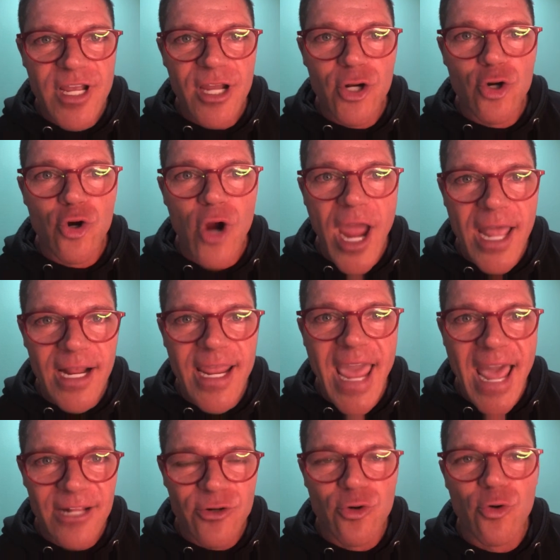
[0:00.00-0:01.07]

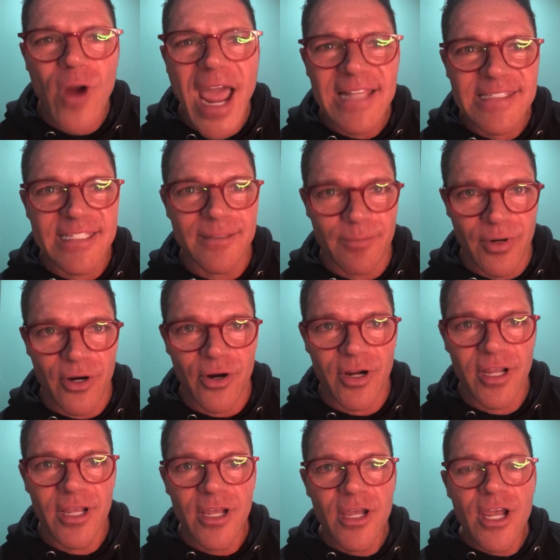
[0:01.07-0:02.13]
Kratzenberg.
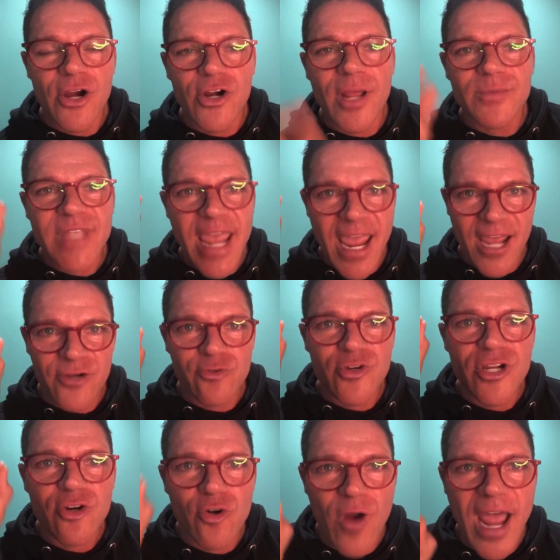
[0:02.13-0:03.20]
Her name's Andrea
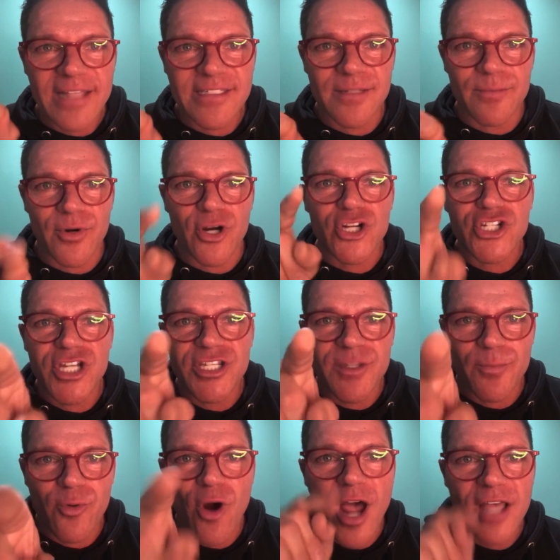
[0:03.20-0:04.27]
Kratzenberg. She's a
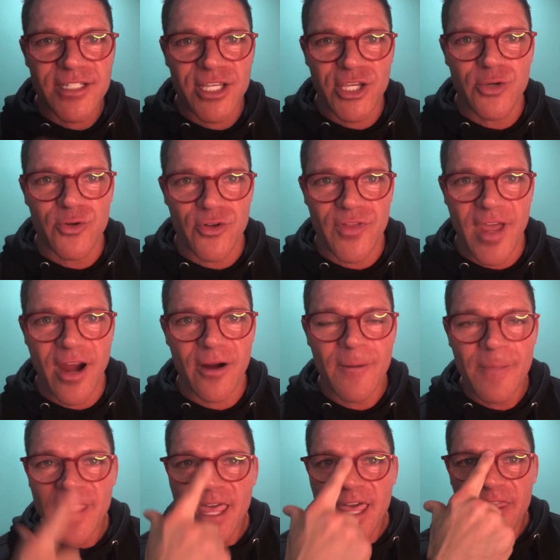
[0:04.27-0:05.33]
prosecutor there.
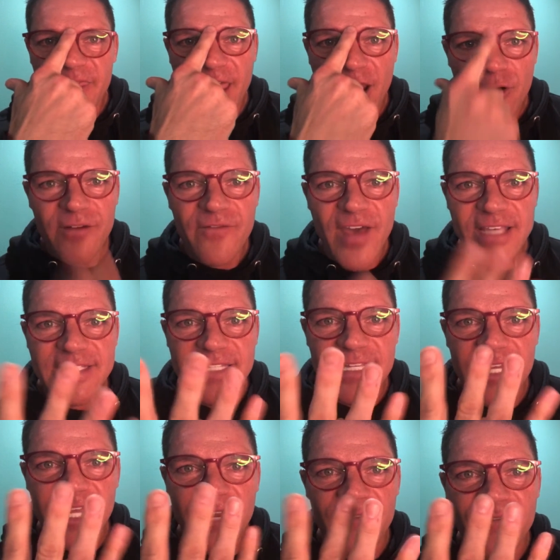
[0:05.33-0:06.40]
They're invested
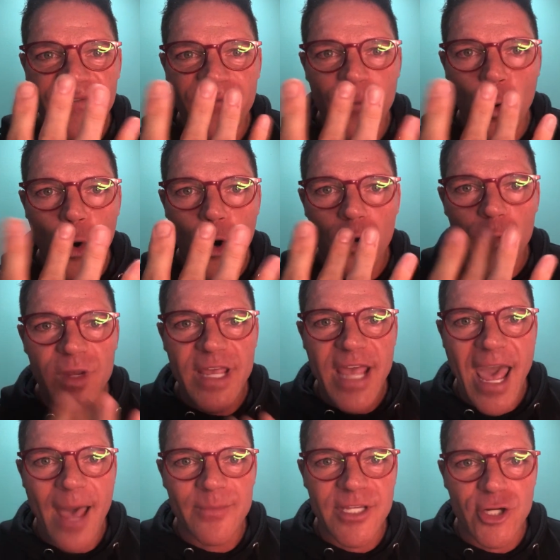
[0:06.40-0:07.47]
in 4
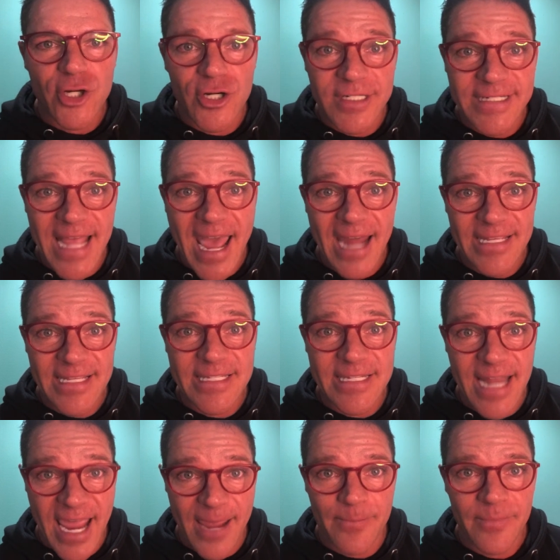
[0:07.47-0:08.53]
rehabs in her daddy's
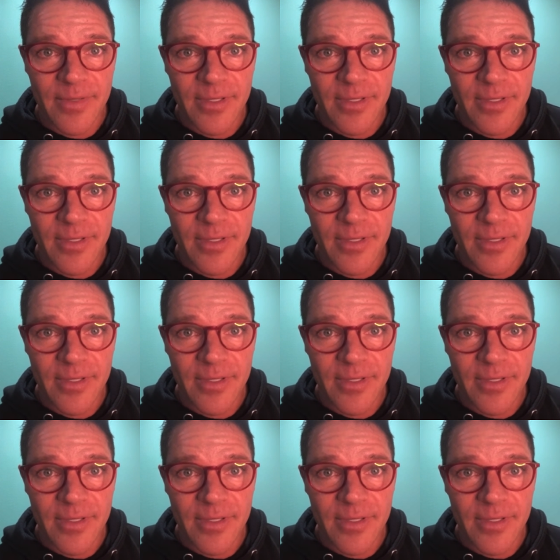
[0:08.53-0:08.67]
name.